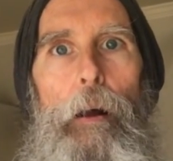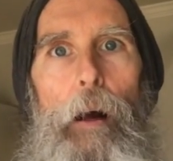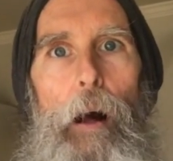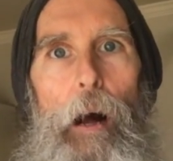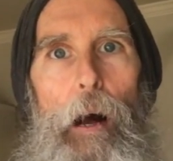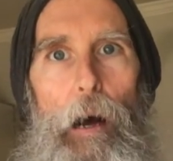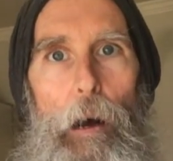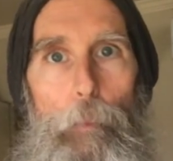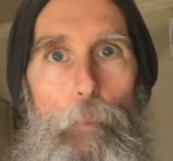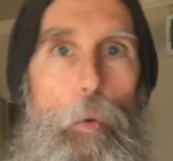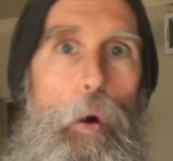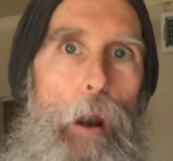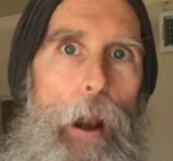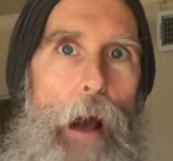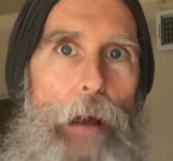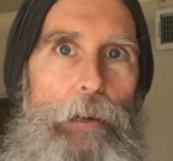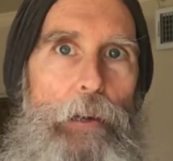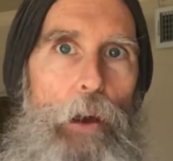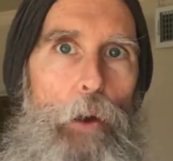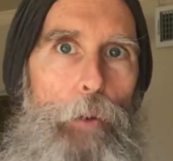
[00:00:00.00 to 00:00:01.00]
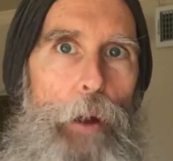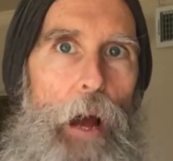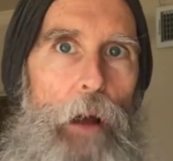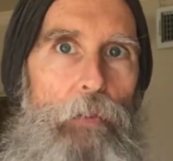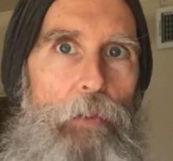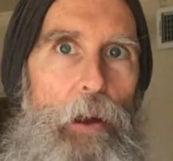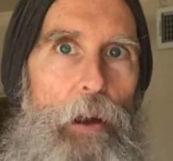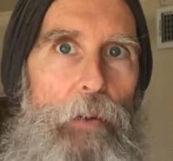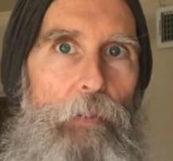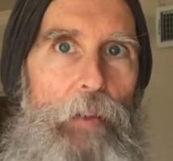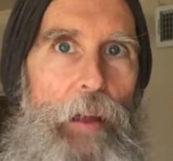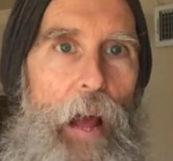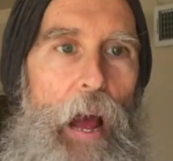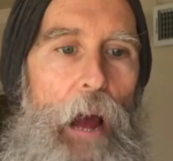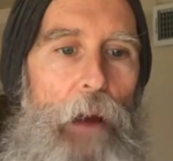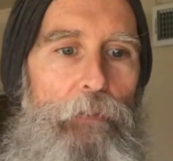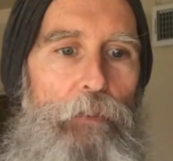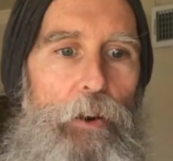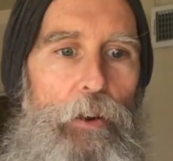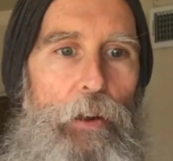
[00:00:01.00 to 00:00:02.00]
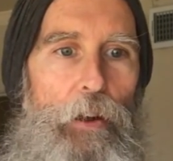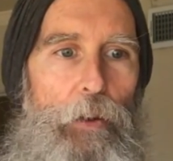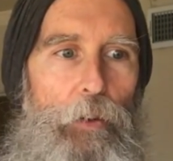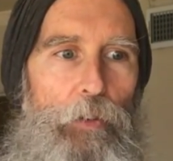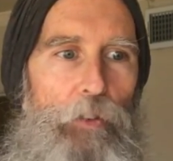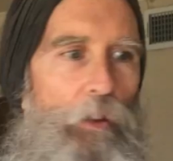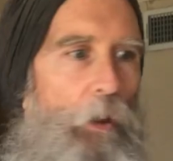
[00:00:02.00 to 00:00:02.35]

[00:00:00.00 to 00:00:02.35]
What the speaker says: when I go down there in the afternoon.